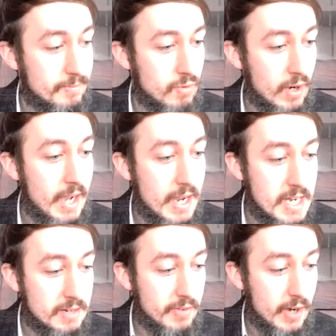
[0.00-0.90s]
really
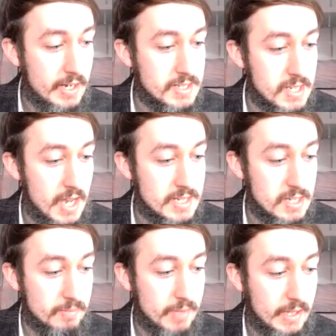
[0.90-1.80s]
identified as
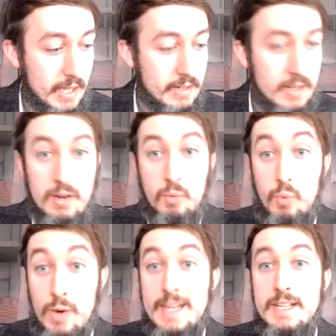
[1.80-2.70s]
something that
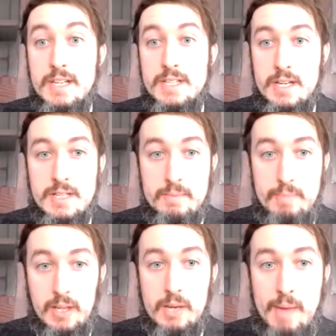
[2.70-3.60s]
we needed to
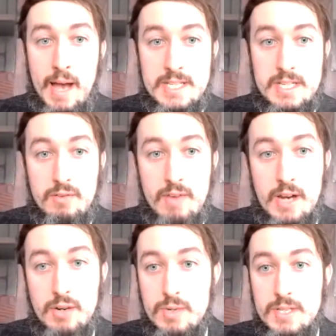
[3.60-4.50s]
build capacity
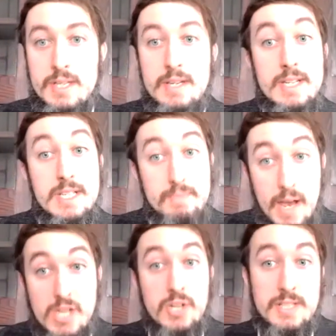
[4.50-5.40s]
around was
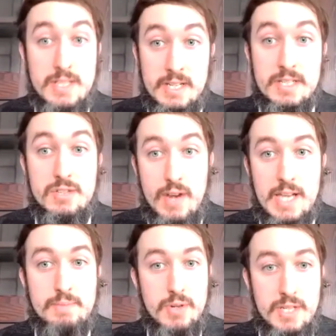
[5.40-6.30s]
specialist industry
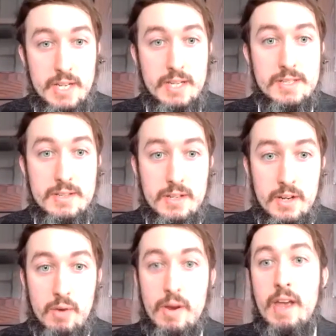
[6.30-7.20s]
expertise.
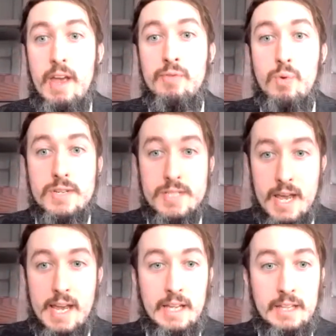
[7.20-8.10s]
If we're
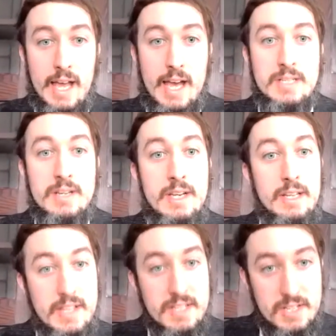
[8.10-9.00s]
saying that
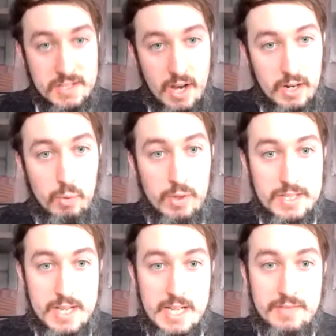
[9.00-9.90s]
this is not a
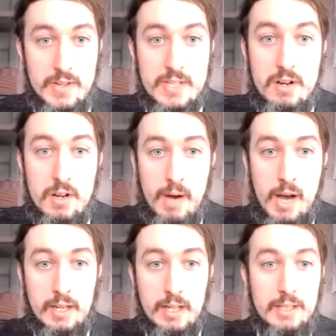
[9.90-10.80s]
one-size-fits-all
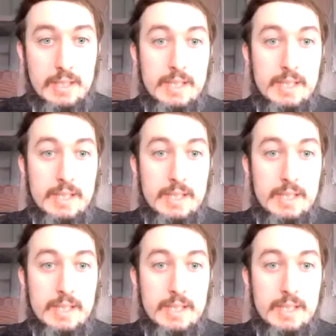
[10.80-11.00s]
model,